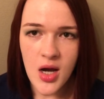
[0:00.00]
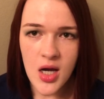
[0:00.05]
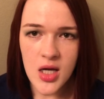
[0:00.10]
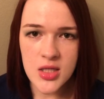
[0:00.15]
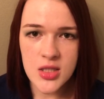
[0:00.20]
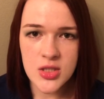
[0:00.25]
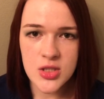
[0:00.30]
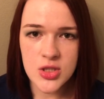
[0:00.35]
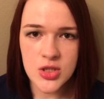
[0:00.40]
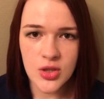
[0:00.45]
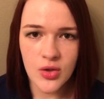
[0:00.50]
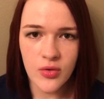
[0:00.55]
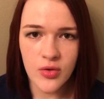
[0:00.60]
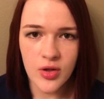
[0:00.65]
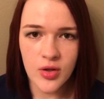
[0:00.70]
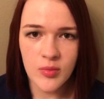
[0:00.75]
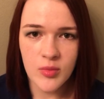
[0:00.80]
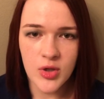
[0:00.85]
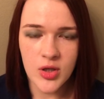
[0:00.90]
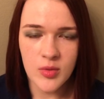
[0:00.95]
I did show
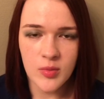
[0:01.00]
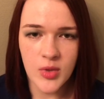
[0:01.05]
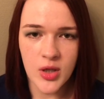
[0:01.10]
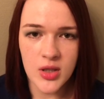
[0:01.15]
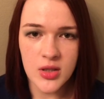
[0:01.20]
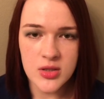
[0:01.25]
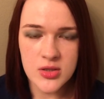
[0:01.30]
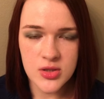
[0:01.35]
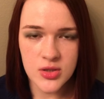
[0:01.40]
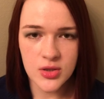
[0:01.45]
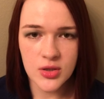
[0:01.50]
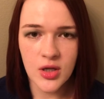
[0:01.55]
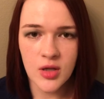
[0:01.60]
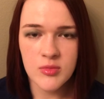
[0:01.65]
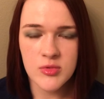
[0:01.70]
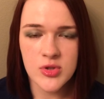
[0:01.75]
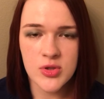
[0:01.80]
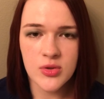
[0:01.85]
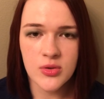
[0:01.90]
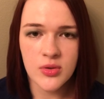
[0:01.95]
them in my
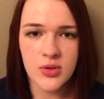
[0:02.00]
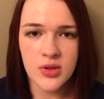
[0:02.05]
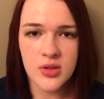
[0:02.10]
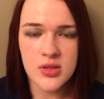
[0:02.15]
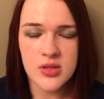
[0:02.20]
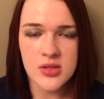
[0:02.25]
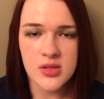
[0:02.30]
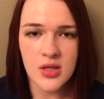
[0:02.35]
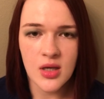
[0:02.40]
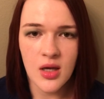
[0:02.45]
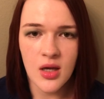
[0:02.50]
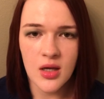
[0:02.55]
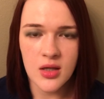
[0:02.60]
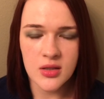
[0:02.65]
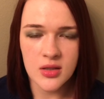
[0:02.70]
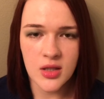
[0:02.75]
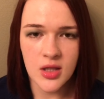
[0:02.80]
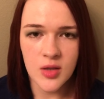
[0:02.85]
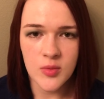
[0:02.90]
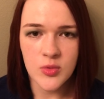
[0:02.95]
Instagram stories
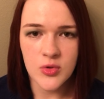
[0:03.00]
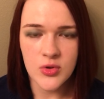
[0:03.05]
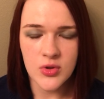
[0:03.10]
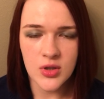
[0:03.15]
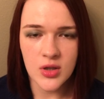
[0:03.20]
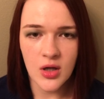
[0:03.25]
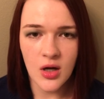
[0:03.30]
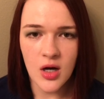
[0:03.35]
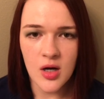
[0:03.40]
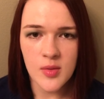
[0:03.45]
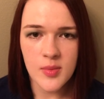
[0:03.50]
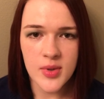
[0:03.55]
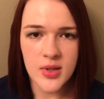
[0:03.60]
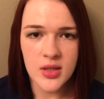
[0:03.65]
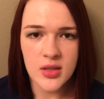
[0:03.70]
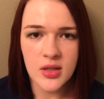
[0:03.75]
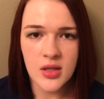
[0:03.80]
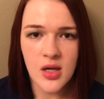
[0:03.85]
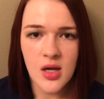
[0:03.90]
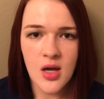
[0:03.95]
at
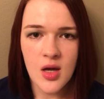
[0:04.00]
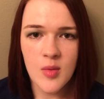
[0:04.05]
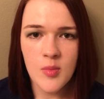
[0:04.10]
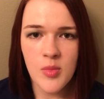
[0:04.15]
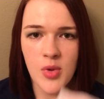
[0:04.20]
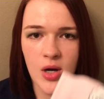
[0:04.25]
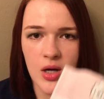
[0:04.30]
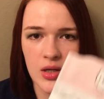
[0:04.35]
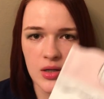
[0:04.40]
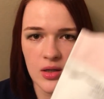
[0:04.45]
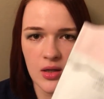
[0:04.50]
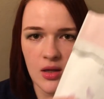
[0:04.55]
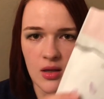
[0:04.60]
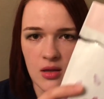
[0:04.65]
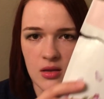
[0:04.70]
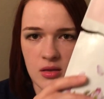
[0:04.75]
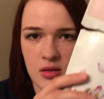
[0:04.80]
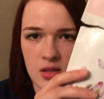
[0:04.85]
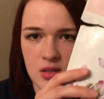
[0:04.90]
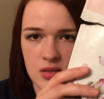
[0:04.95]
kbeautyhobbit, but
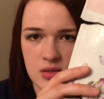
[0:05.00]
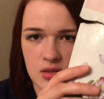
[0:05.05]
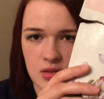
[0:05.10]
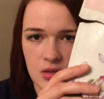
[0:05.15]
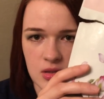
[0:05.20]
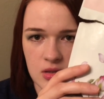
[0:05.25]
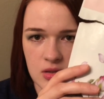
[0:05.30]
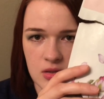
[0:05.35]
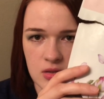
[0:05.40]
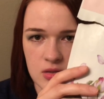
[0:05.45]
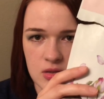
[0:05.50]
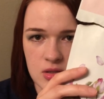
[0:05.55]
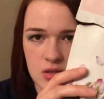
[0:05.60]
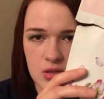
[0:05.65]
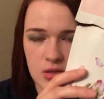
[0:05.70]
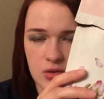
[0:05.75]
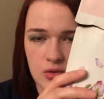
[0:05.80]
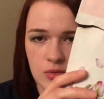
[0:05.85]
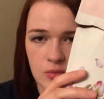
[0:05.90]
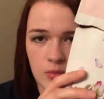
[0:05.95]
these are the
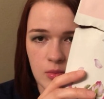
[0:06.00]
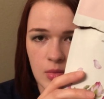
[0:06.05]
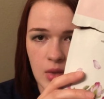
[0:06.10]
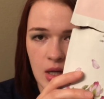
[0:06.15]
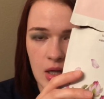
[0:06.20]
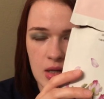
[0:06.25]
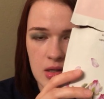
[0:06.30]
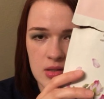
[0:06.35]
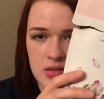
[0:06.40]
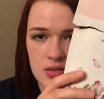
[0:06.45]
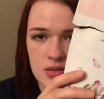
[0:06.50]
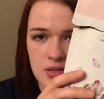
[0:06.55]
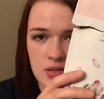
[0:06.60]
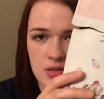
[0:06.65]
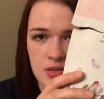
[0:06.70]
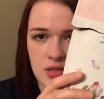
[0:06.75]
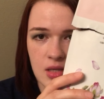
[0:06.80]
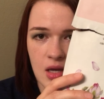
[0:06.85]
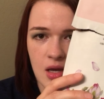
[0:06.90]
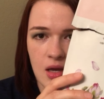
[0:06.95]
two
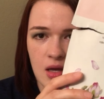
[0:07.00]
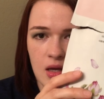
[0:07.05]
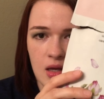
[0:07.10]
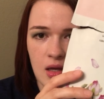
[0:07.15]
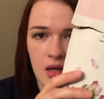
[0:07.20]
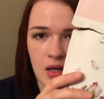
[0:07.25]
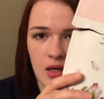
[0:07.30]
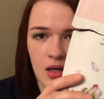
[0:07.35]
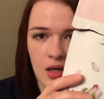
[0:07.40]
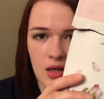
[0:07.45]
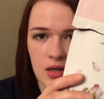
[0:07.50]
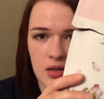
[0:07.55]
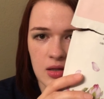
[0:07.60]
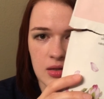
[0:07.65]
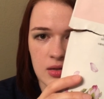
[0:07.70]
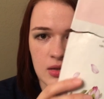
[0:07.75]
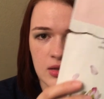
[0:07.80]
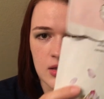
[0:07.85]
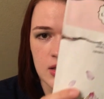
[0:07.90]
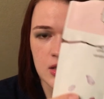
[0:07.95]
masks
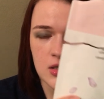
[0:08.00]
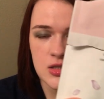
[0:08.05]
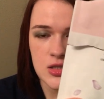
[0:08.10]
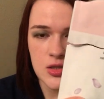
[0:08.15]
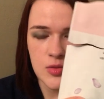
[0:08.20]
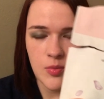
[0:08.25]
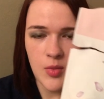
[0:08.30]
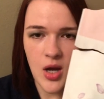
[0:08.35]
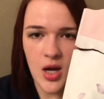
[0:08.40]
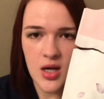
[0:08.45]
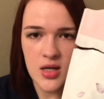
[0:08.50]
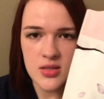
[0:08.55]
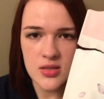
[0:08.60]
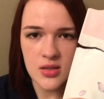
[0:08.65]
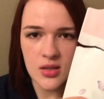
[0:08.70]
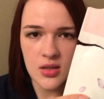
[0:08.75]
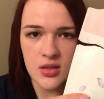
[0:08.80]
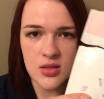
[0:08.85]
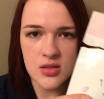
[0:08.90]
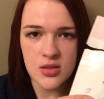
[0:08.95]
and each
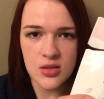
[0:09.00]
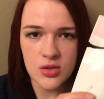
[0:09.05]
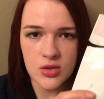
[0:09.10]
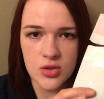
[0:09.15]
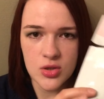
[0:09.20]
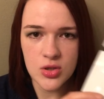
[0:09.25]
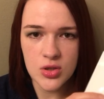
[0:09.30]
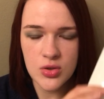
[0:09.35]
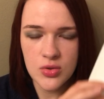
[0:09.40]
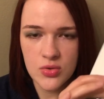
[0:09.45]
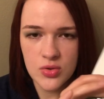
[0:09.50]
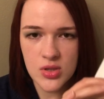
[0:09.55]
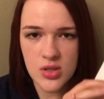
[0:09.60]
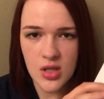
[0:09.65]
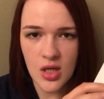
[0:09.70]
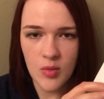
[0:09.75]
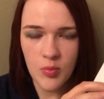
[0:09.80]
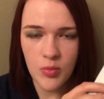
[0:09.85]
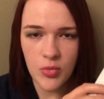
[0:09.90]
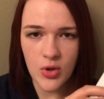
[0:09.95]
mask is a
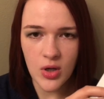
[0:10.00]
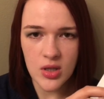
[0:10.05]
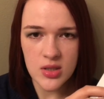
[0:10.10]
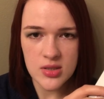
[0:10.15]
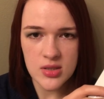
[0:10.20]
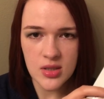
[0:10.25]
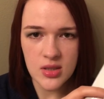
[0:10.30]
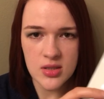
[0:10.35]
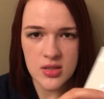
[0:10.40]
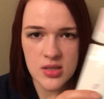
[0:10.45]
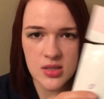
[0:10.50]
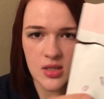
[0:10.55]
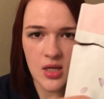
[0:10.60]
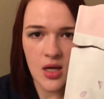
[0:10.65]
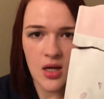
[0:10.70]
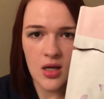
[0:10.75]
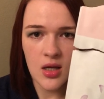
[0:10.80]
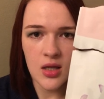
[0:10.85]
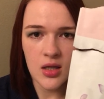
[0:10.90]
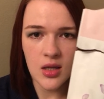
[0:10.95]
two-step process.
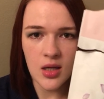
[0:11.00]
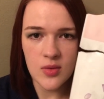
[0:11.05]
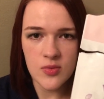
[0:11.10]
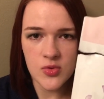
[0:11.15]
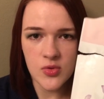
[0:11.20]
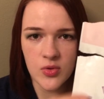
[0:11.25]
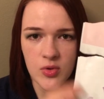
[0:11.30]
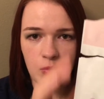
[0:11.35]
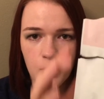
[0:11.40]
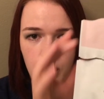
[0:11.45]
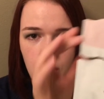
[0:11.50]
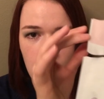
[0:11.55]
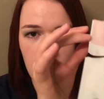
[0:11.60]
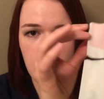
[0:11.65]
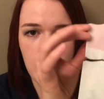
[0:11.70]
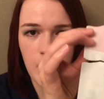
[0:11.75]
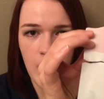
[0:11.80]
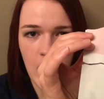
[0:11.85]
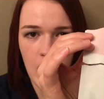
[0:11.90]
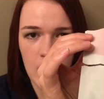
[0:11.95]
It comes with a
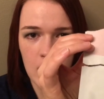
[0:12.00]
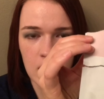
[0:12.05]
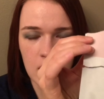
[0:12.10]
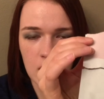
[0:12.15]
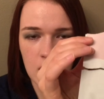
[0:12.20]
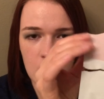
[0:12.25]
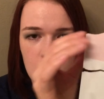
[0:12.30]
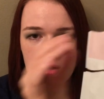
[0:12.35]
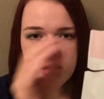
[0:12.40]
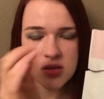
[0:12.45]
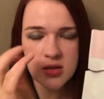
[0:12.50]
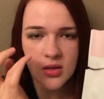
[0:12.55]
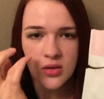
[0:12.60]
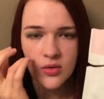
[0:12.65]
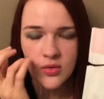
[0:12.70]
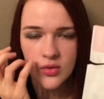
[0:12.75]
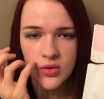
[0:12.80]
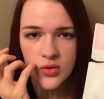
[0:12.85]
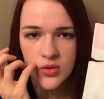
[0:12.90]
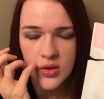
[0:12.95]
prep pad,
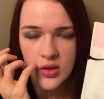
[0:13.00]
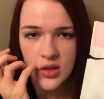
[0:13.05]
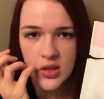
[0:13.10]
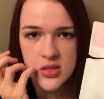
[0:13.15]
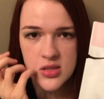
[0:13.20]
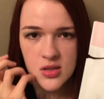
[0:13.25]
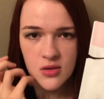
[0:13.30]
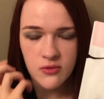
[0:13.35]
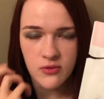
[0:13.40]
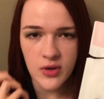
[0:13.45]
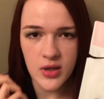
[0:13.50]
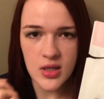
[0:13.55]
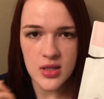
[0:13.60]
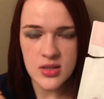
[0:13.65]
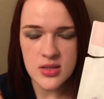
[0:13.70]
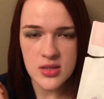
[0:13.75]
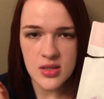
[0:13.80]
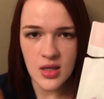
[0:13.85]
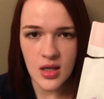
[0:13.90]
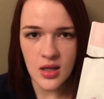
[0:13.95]
so you cleanse your
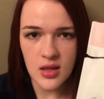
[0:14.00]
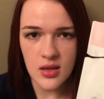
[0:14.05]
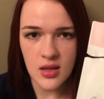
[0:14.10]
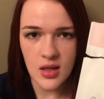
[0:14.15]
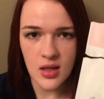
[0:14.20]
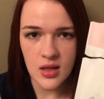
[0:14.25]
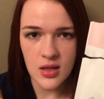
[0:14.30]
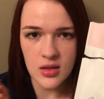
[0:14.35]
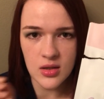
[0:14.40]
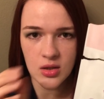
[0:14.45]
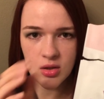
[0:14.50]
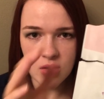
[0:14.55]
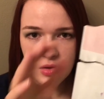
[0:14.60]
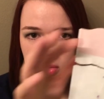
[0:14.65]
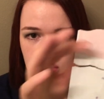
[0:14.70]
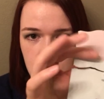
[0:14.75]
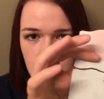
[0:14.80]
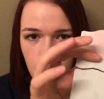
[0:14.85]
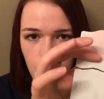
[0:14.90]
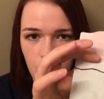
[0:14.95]
face and then
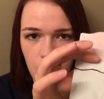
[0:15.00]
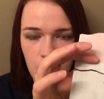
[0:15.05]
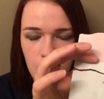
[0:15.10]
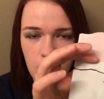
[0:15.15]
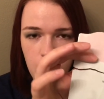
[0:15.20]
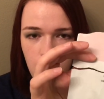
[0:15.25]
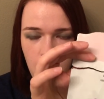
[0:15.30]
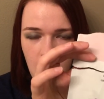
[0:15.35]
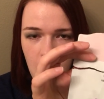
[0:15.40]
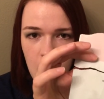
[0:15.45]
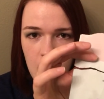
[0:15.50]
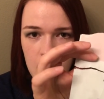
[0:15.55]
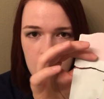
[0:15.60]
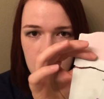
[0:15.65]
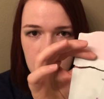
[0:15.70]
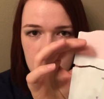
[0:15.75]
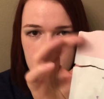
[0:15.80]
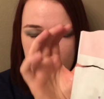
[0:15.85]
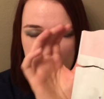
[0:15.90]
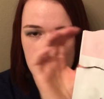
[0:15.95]
use a prep
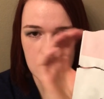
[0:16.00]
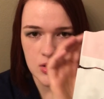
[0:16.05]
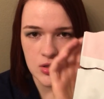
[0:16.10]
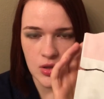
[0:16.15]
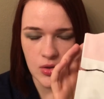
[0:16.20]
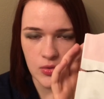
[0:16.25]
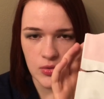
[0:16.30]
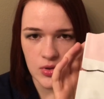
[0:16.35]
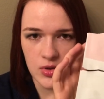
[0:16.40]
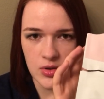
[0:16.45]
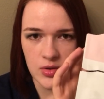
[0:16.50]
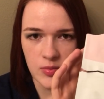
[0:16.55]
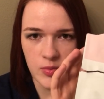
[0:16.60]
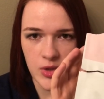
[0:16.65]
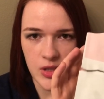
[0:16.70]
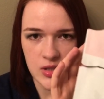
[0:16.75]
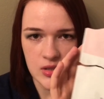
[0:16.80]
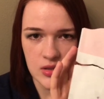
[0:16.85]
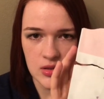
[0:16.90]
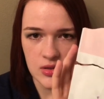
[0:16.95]
pad that's a toner
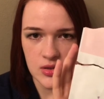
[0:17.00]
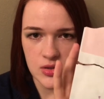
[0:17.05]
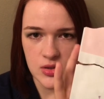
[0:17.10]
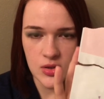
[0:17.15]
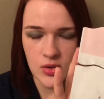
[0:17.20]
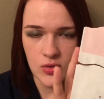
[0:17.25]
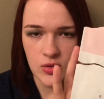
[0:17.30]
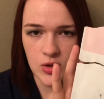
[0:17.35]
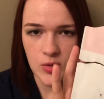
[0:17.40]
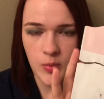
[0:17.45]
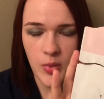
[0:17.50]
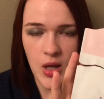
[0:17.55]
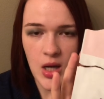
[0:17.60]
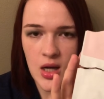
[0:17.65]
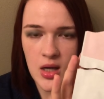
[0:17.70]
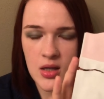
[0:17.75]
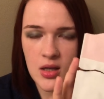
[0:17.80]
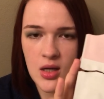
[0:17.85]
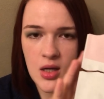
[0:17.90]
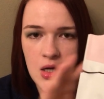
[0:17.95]
basically soaked
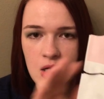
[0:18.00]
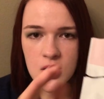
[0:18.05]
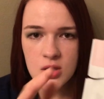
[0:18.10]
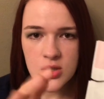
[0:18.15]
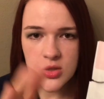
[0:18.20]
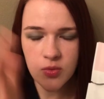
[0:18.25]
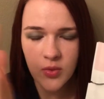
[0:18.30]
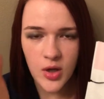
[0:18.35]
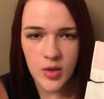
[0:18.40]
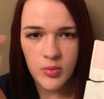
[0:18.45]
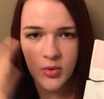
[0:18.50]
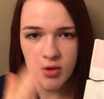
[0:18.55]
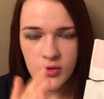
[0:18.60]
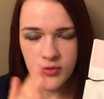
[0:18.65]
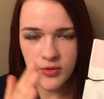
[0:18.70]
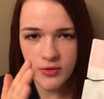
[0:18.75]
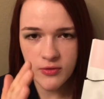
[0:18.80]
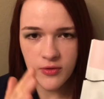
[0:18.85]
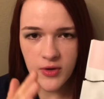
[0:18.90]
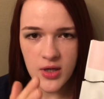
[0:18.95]
pad to wipe
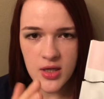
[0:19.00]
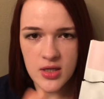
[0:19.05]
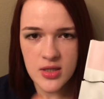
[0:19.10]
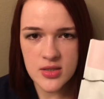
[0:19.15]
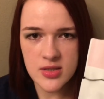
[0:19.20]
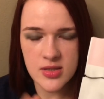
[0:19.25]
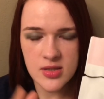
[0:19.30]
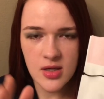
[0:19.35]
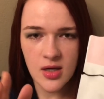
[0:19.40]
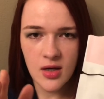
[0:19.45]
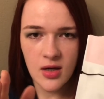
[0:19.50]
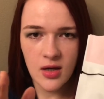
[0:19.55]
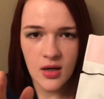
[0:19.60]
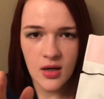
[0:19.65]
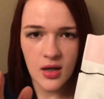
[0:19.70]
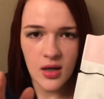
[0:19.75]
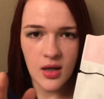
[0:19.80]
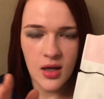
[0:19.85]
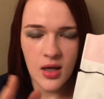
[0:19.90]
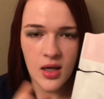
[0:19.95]
off your face
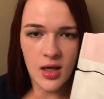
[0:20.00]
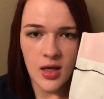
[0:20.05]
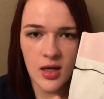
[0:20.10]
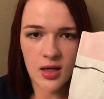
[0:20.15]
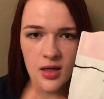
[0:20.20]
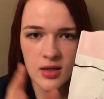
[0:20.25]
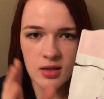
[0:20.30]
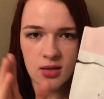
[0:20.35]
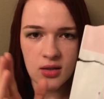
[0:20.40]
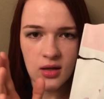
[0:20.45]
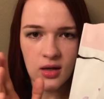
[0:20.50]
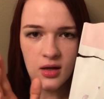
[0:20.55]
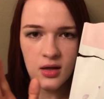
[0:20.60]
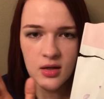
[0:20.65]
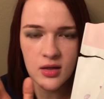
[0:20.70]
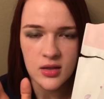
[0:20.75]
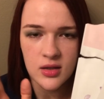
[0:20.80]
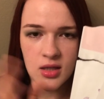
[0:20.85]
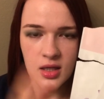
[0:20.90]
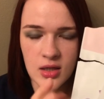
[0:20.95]
and
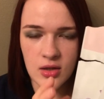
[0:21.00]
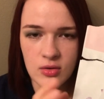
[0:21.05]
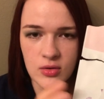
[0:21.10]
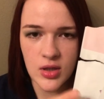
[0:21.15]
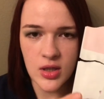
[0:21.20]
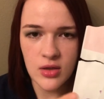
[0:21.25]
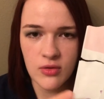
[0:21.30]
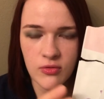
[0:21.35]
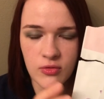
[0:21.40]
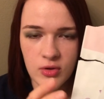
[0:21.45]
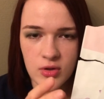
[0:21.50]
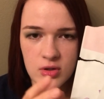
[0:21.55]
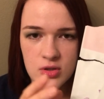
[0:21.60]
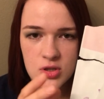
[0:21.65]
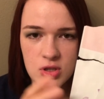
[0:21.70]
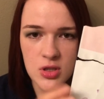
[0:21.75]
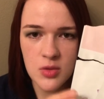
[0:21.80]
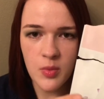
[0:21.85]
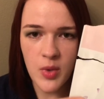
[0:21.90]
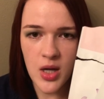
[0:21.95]
get it ready for the
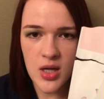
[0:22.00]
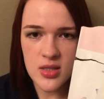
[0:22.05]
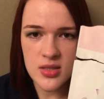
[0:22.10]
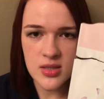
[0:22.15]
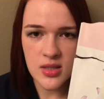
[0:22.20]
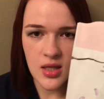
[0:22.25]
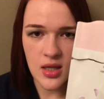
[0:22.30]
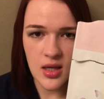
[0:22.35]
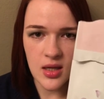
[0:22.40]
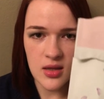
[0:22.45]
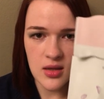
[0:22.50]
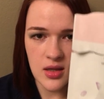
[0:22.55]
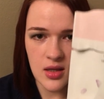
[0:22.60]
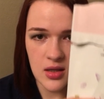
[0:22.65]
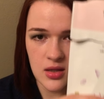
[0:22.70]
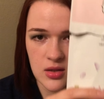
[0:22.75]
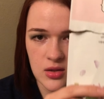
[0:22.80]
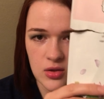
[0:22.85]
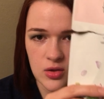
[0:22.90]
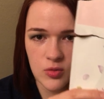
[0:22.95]
sheet mask and
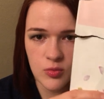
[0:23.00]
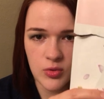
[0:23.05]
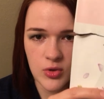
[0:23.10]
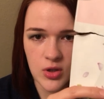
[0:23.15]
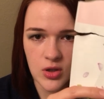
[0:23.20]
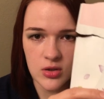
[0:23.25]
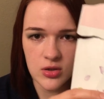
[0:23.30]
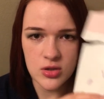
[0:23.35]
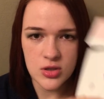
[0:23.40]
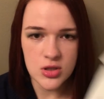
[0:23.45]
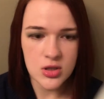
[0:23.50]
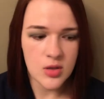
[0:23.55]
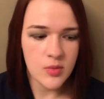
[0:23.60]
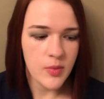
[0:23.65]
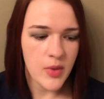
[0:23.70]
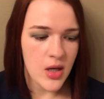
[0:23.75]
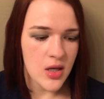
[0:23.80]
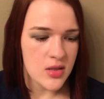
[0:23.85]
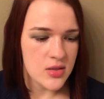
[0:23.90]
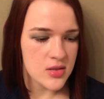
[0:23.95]
then you put on the sheet
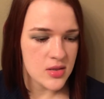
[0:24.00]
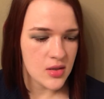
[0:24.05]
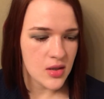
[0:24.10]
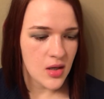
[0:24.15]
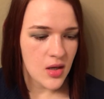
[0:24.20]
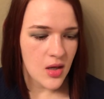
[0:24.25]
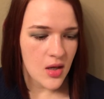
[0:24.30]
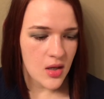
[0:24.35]
mask.